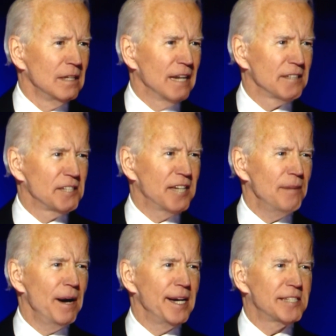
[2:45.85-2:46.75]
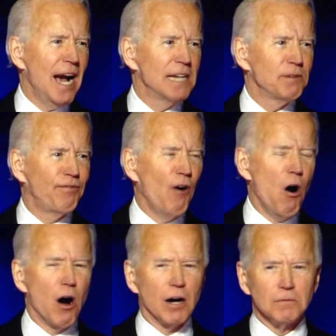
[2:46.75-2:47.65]
as I said many times
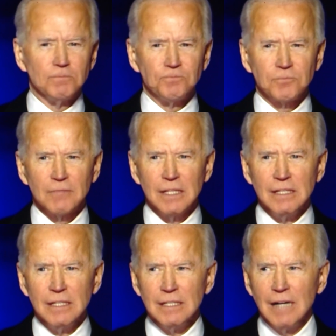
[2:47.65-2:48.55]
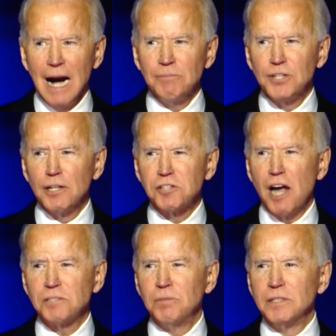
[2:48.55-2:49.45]
before, I'm Jill's
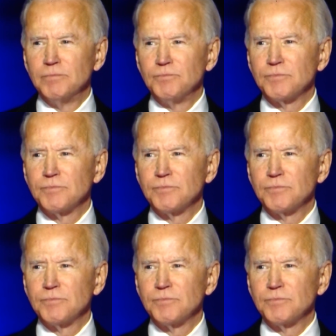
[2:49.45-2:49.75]
husband.